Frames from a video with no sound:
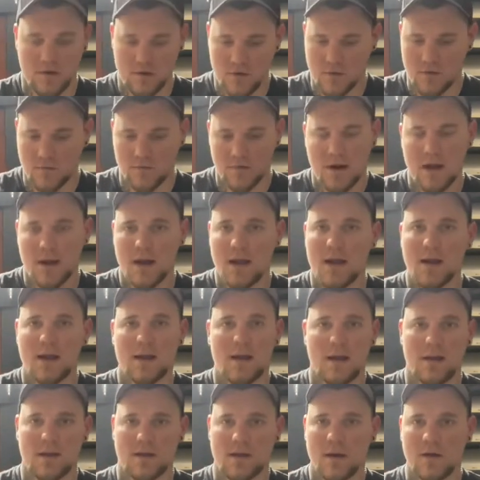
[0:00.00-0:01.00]
You read it,
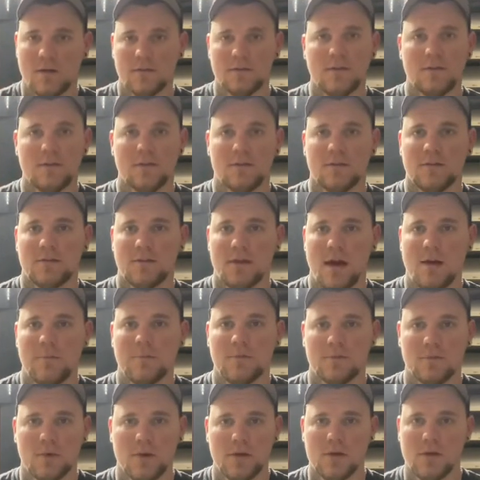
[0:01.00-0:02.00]
it tells you the
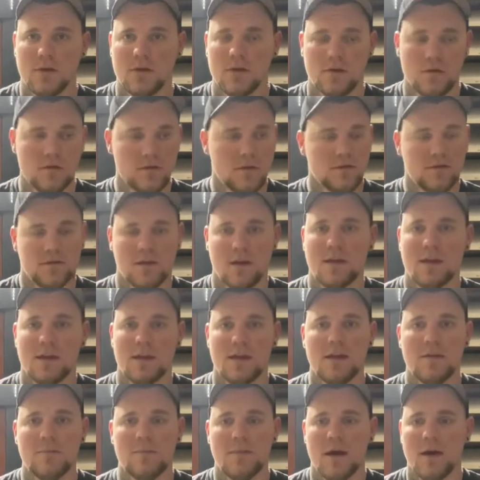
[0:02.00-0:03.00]
steps, what you can do to send the
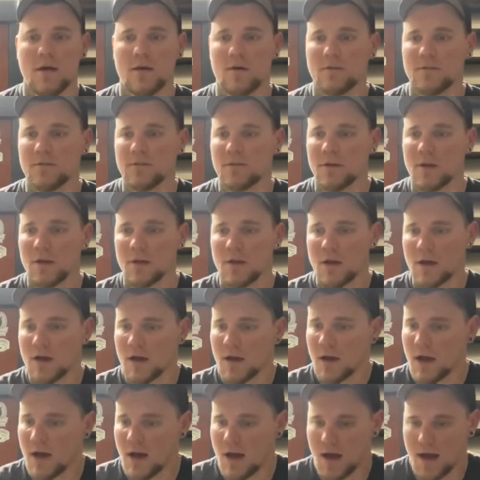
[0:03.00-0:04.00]
emails,
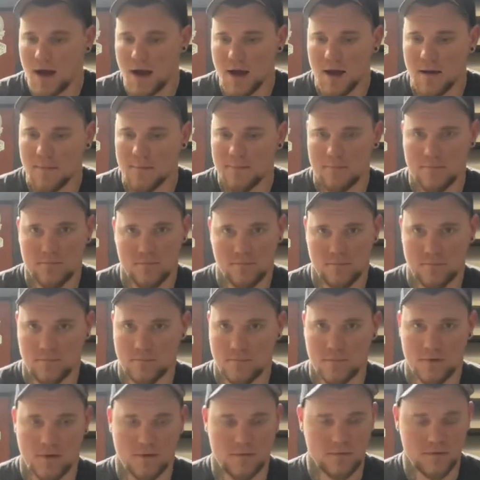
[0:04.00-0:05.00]
um,
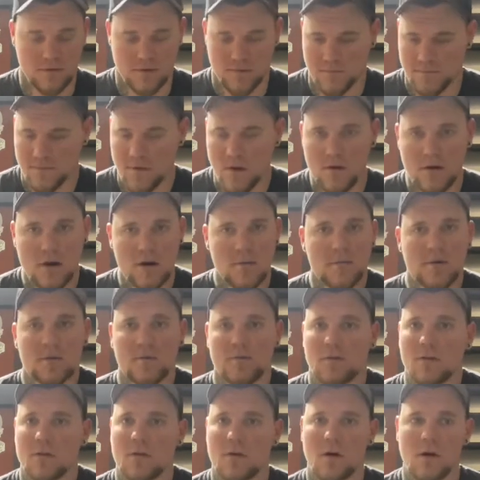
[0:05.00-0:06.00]
the, the phone numbers
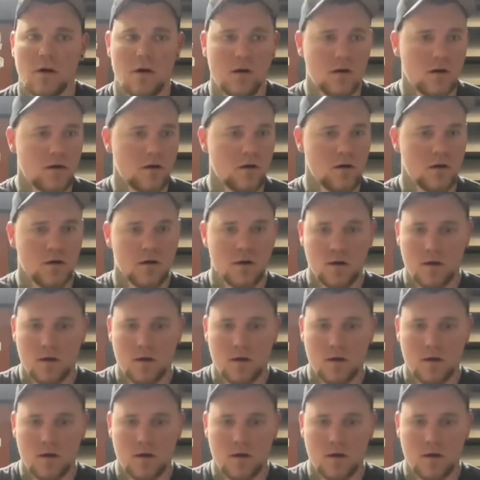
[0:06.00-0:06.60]
to call.